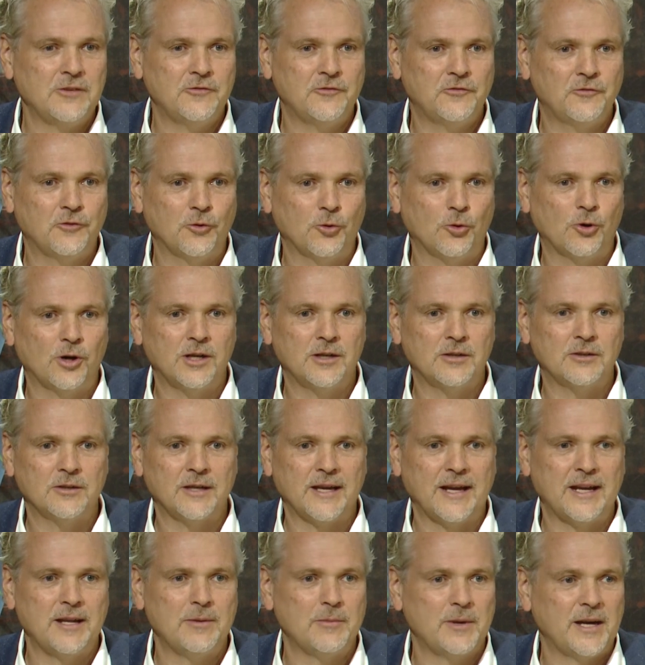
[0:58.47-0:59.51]
4.
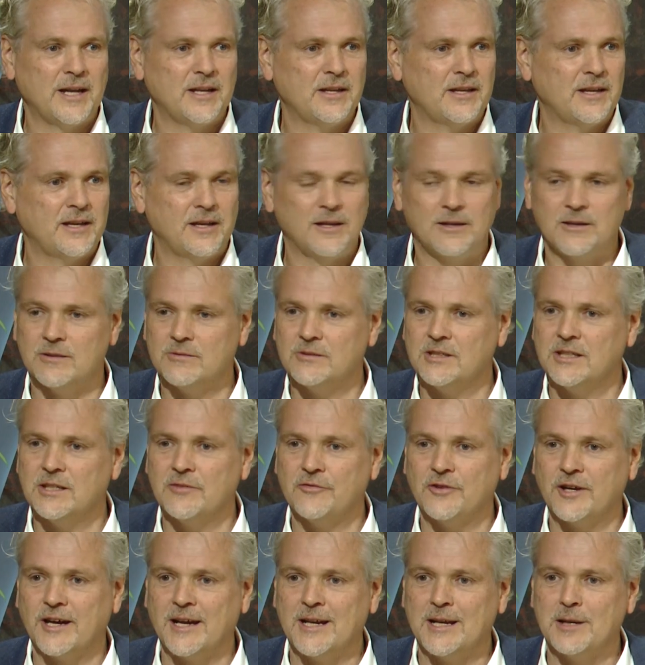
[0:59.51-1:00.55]
Did I
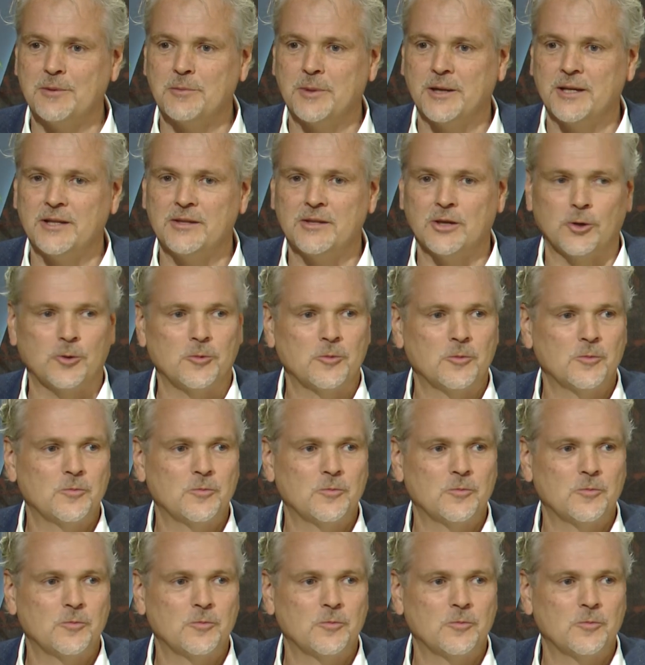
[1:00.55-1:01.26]
forget anybody? No.